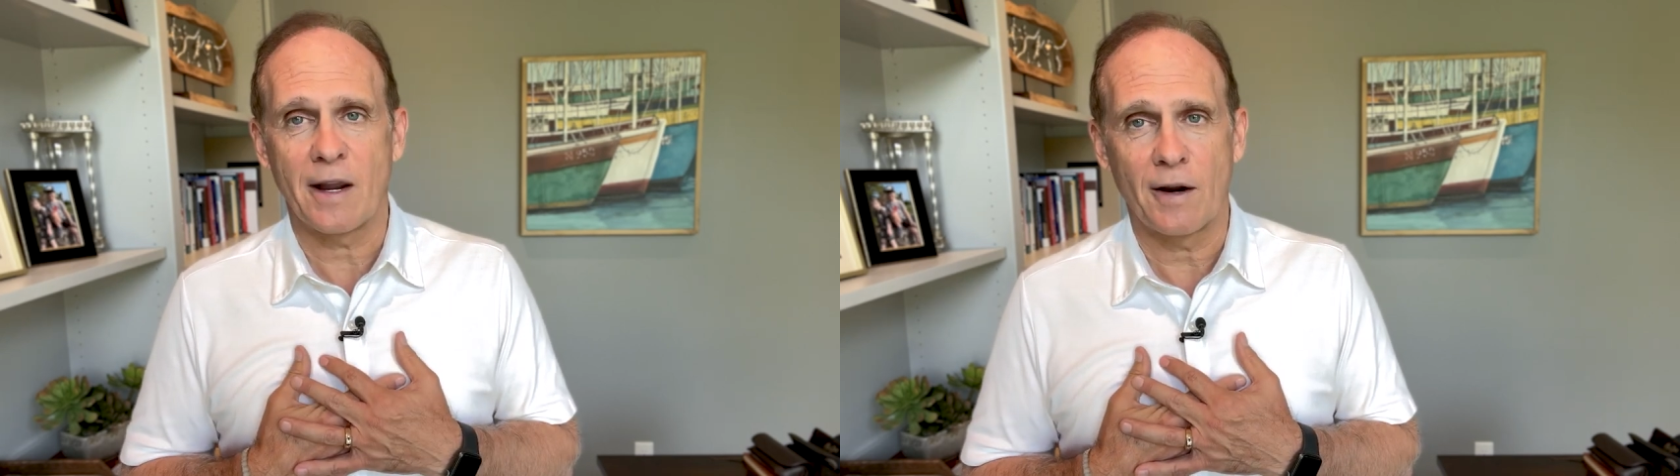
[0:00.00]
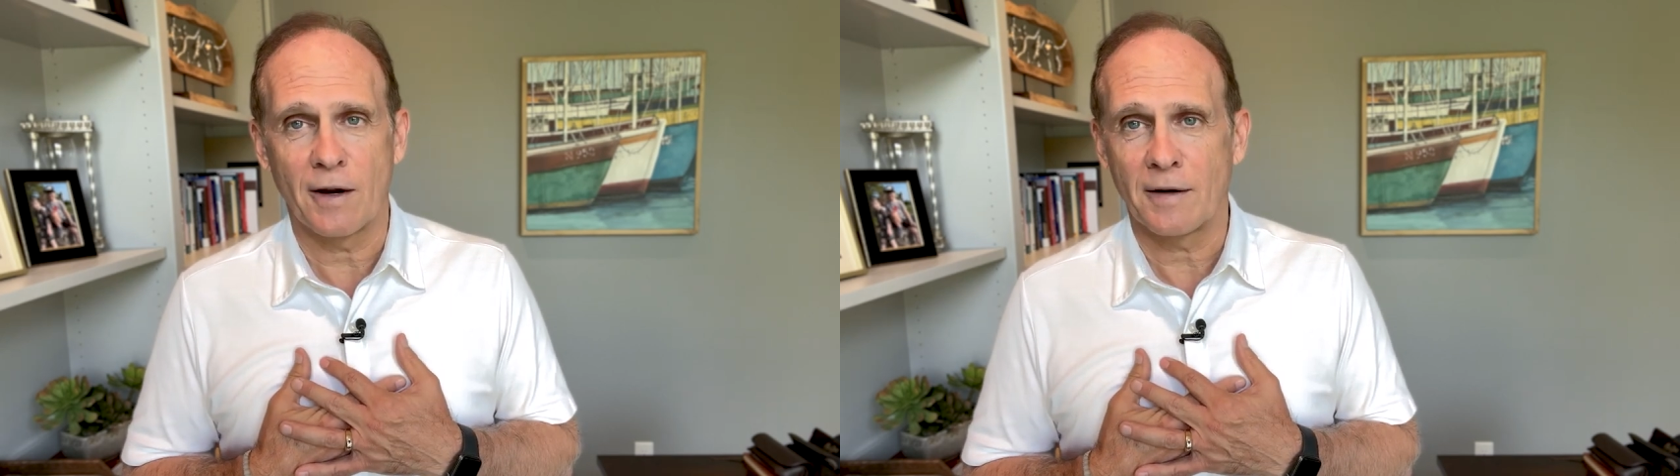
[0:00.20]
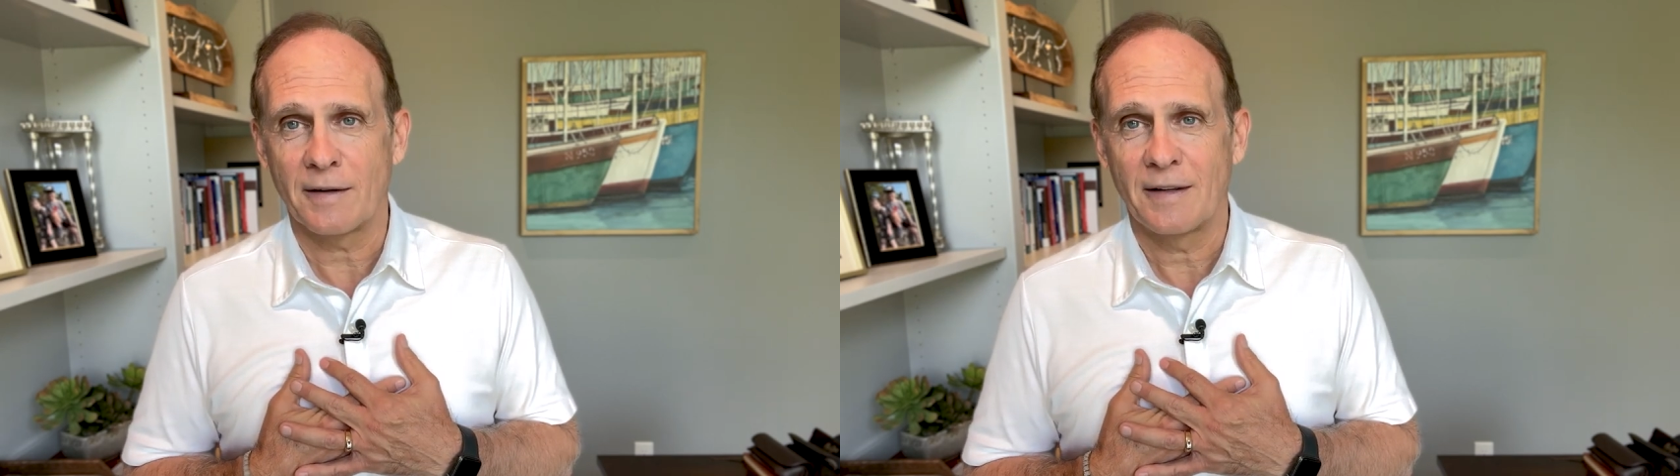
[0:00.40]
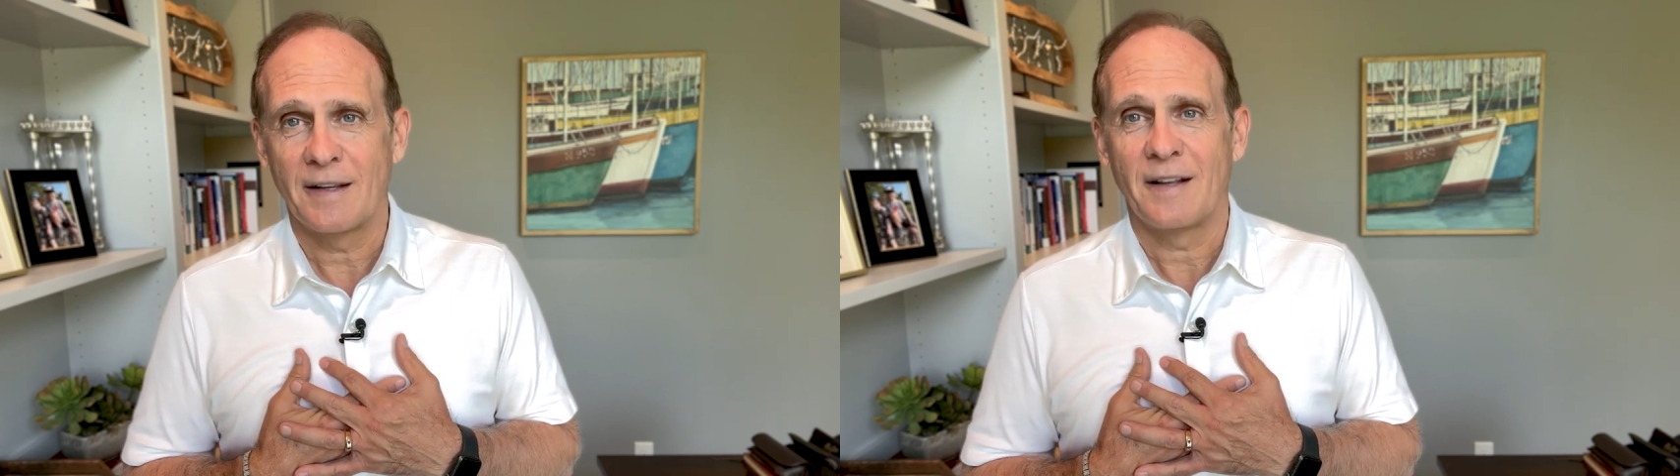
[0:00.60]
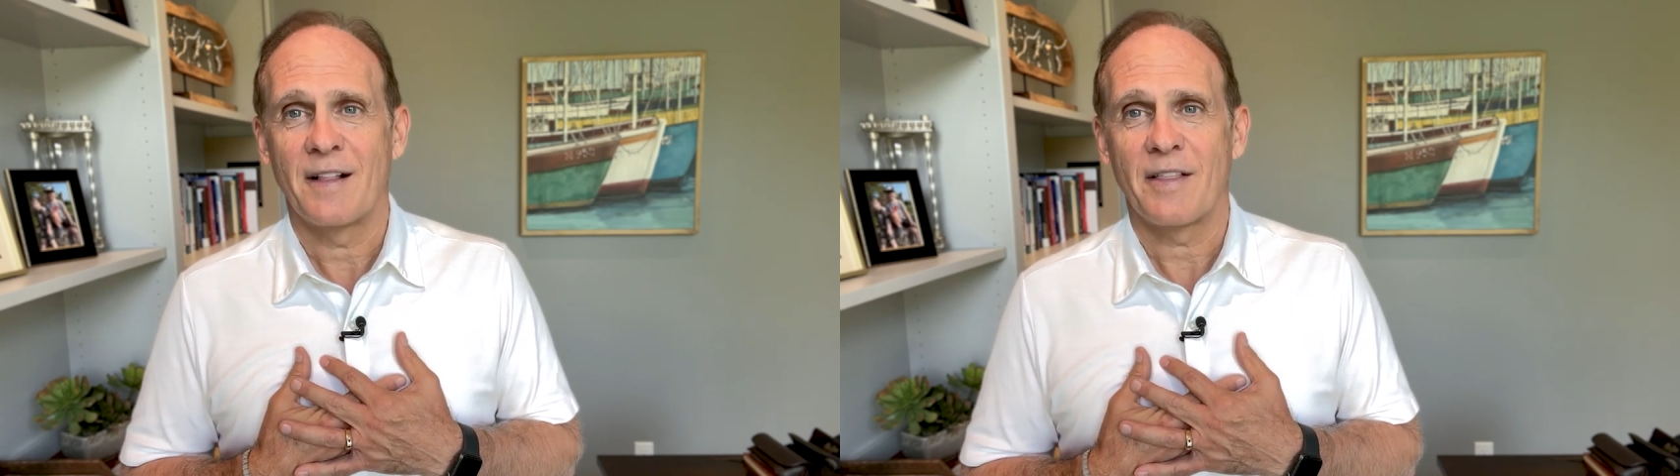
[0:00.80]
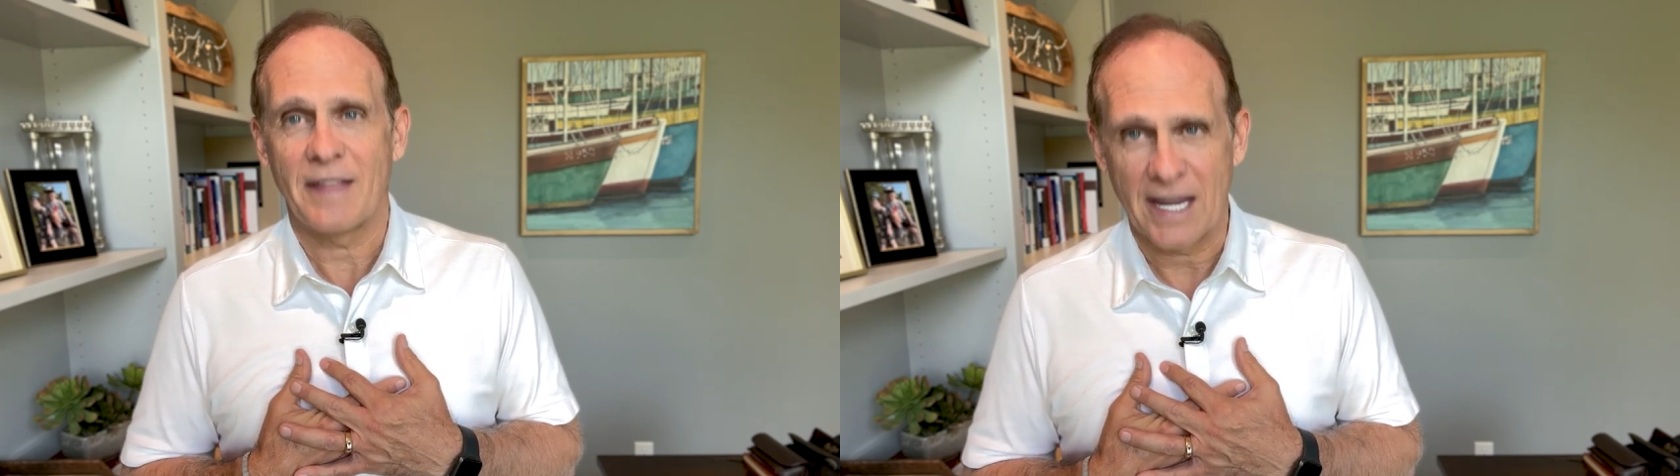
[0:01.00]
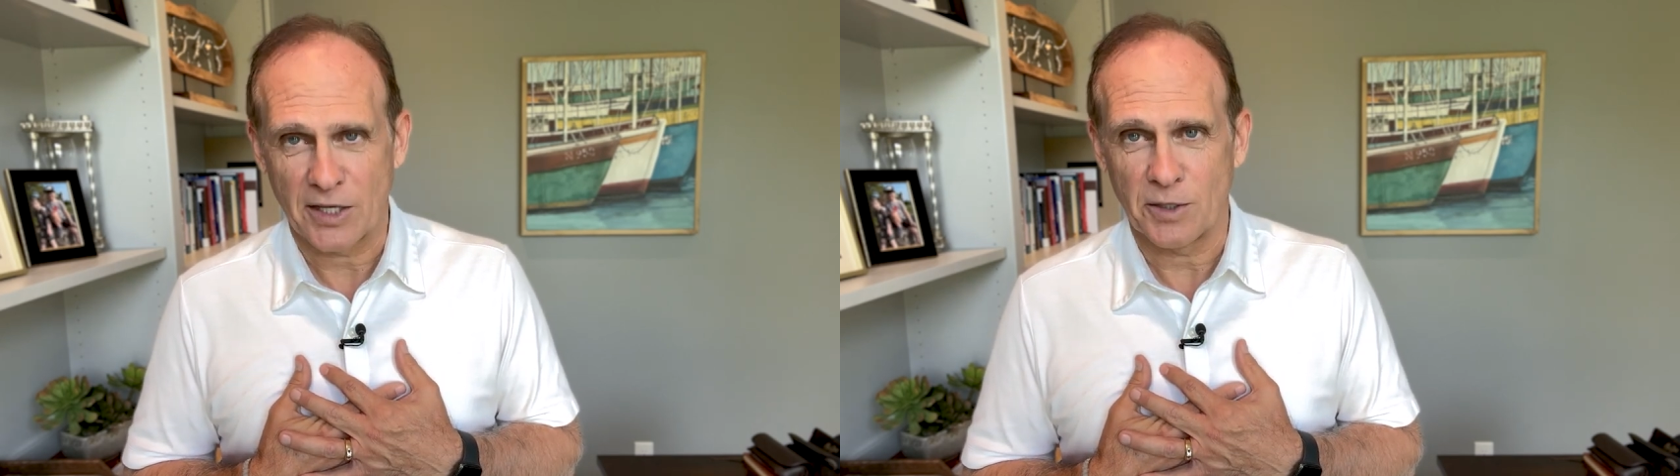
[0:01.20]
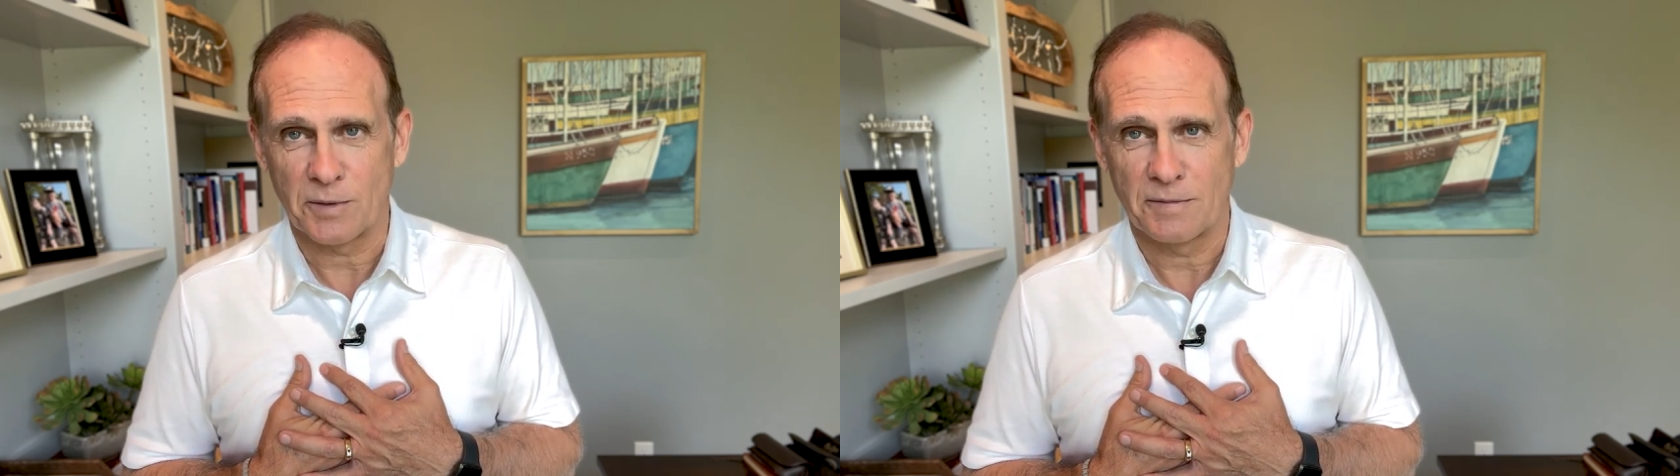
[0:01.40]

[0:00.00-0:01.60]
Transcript: heart, thank you.